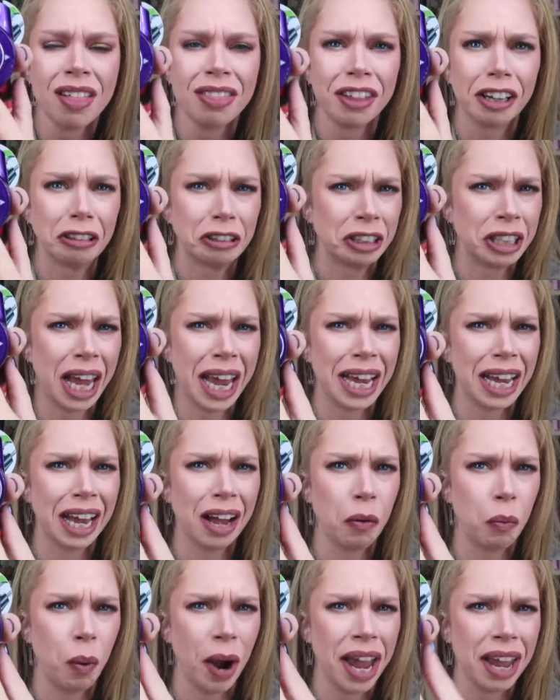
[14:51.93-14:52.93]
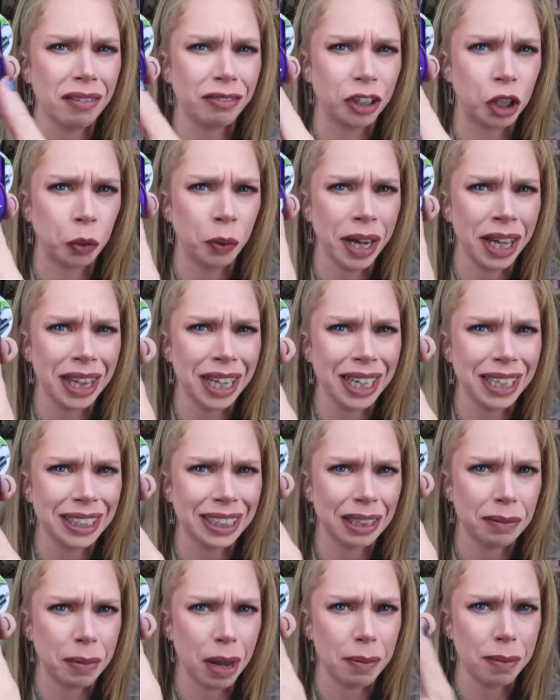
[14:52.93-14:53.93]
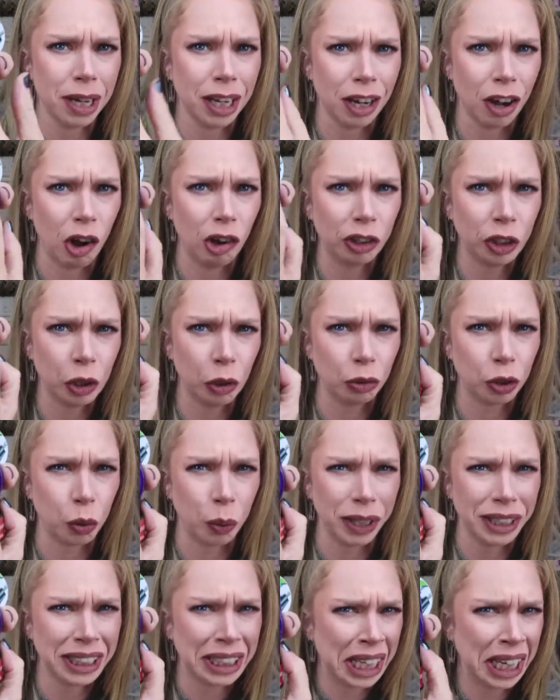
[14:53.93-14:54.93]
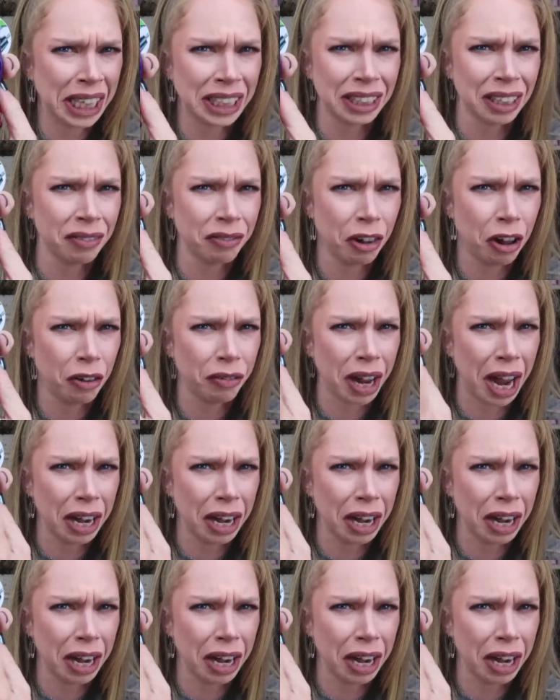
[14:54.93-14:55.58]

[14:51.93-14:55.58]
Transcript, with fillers: There's like a way of doing this. Maybe also twisting is involved.